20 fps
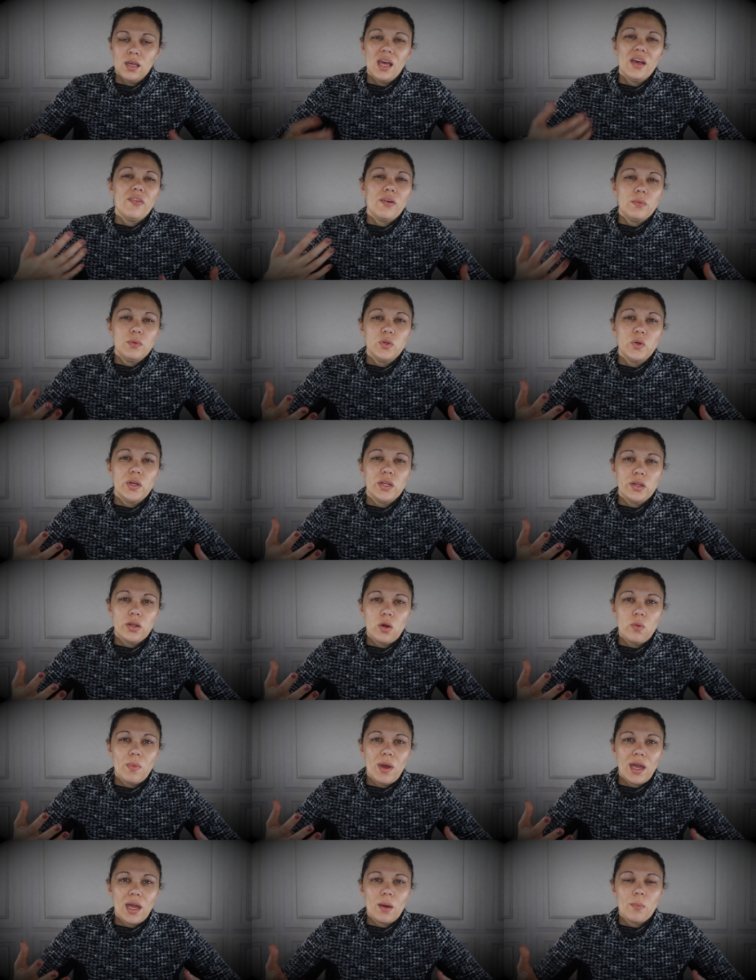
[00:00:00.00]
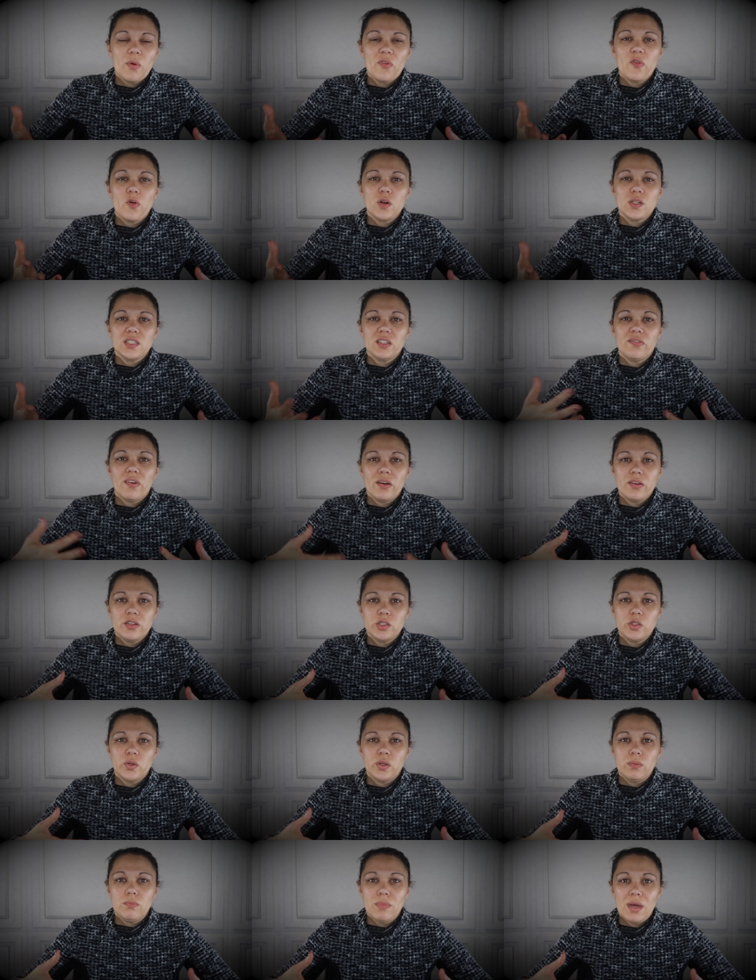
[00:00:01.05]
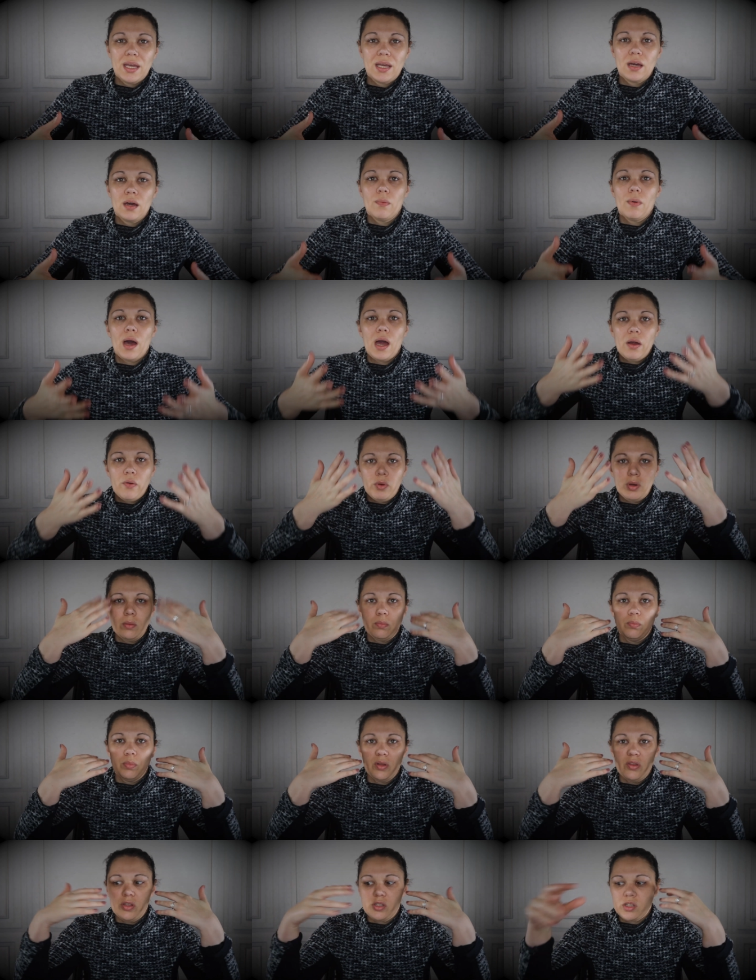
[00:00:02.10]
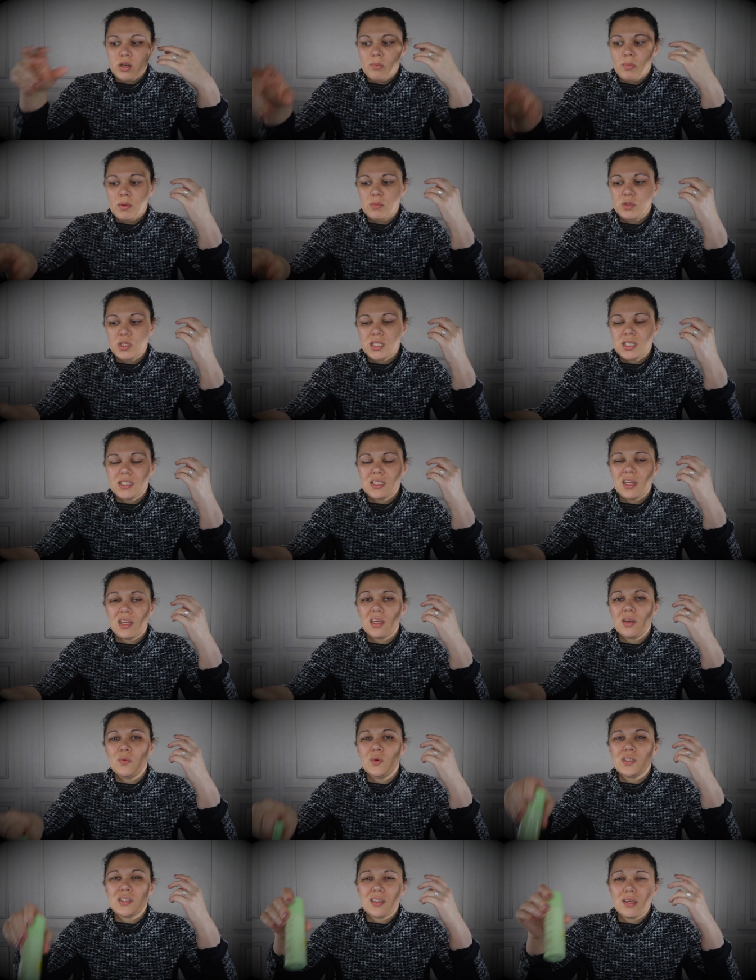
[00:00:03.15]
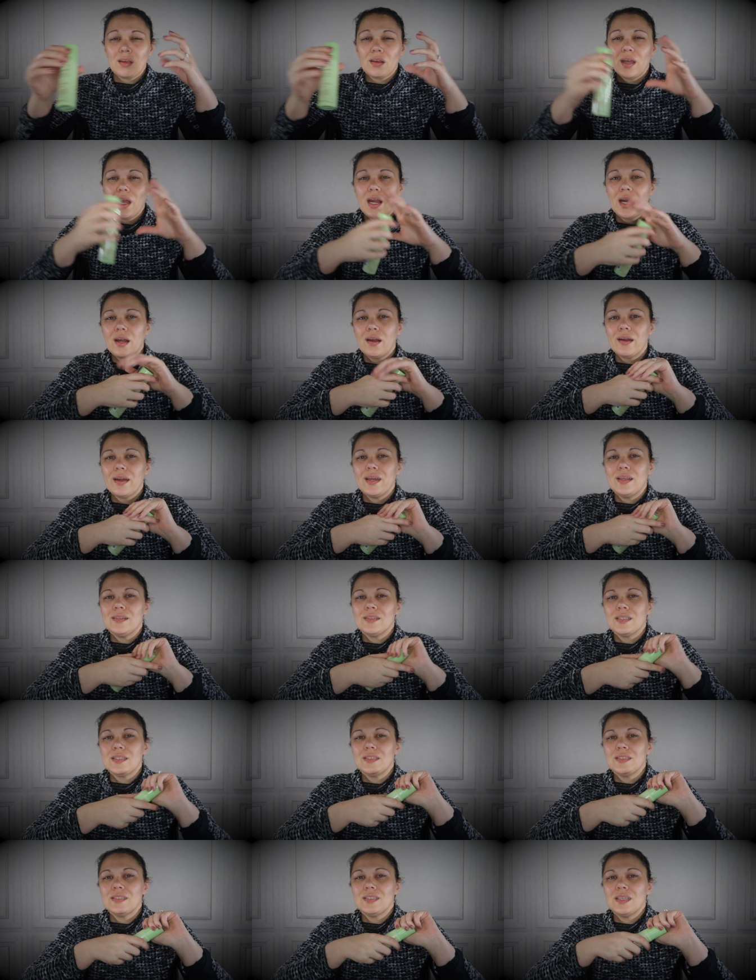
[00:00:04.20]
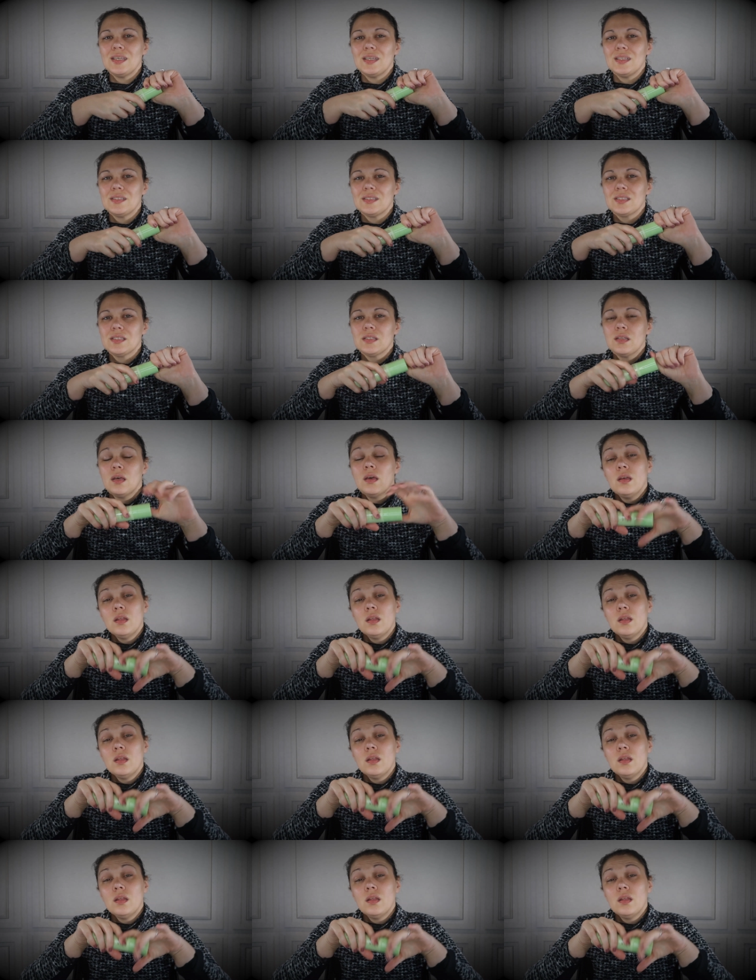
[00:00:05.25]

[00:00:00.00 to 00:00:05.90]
if I'm doing no makeup, of course if I was doing makeup, I would put this on, but I'm just sticking with skincare, and since it's